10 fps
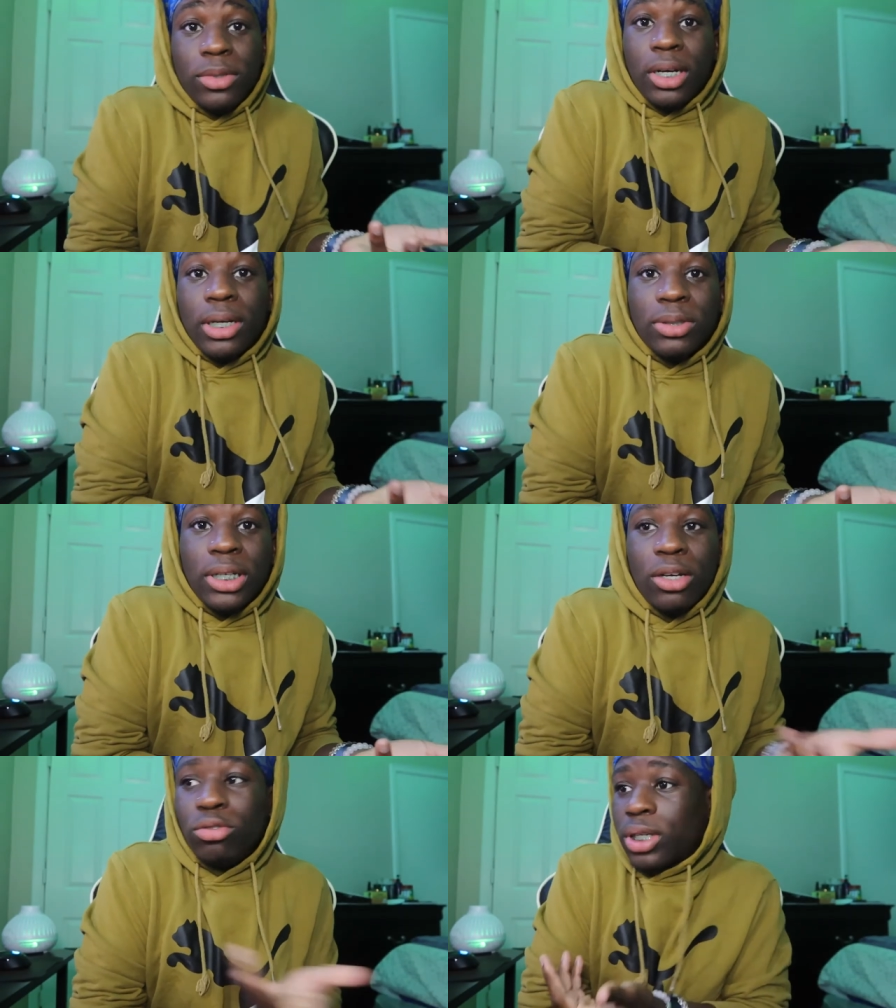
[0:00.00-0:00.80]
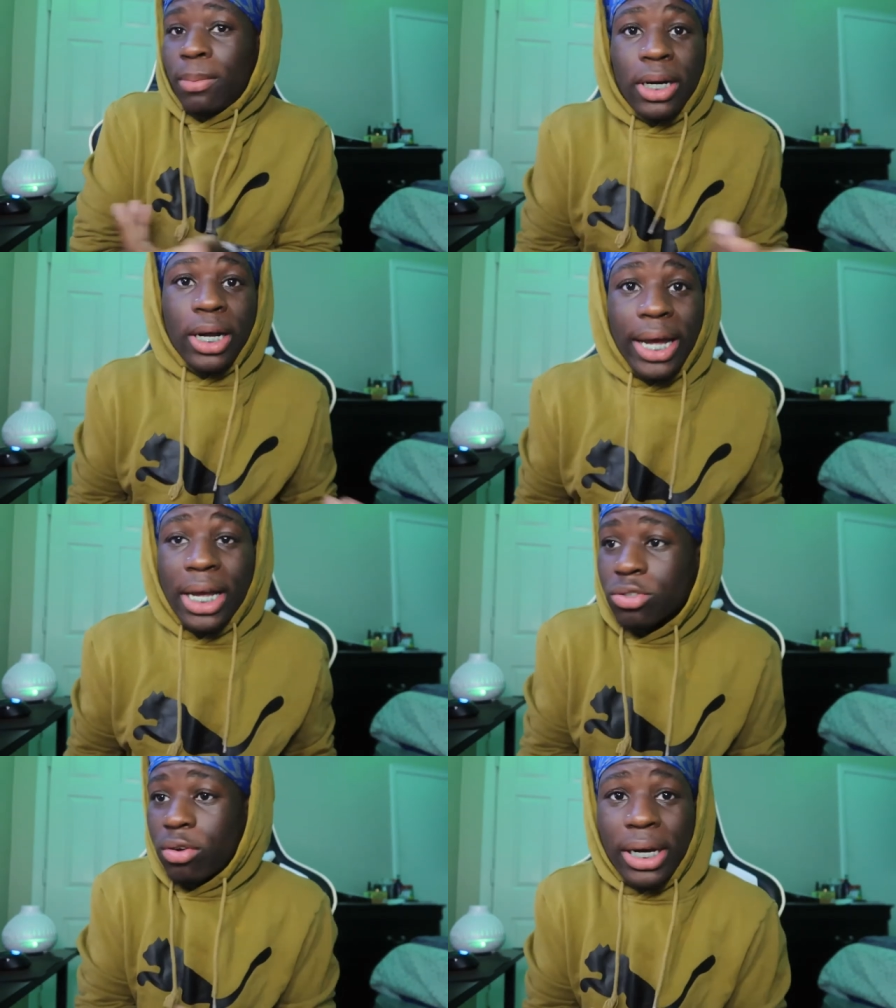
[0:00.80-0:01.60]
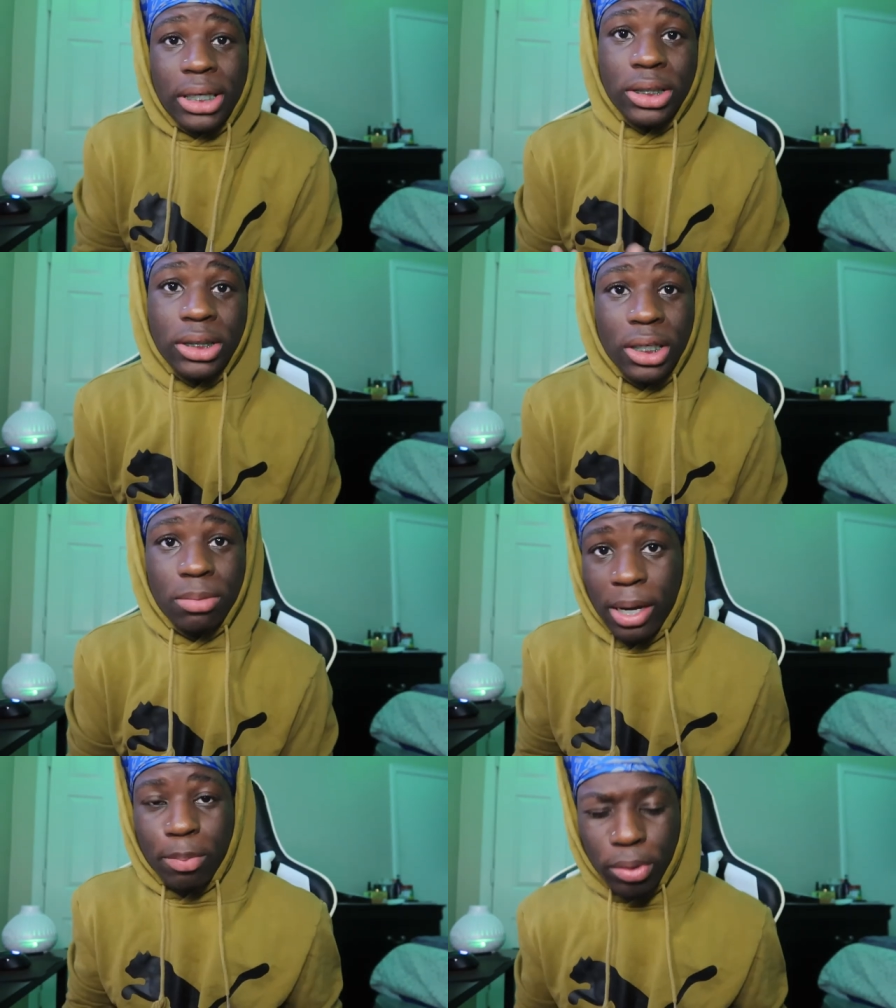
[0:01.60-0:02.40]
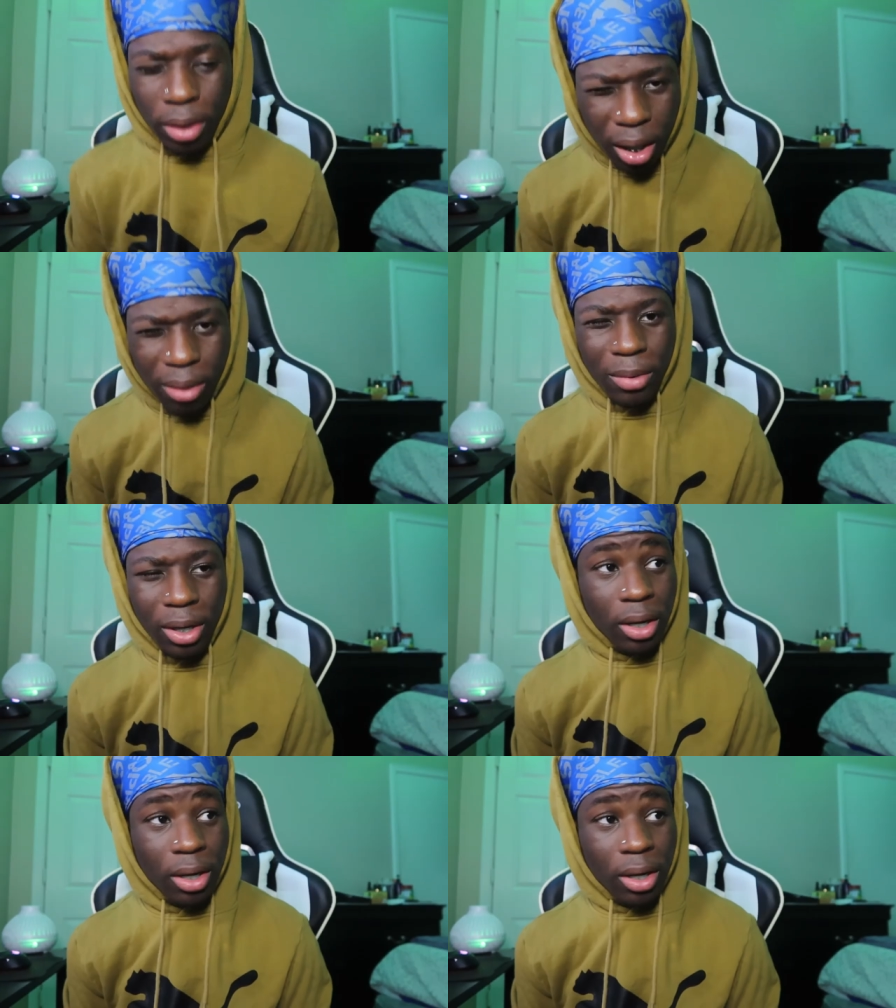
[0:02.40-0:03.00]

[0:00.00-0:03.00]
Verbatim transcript: You know what I'm saying? You talking about an ex crazy and shit? He might pull up.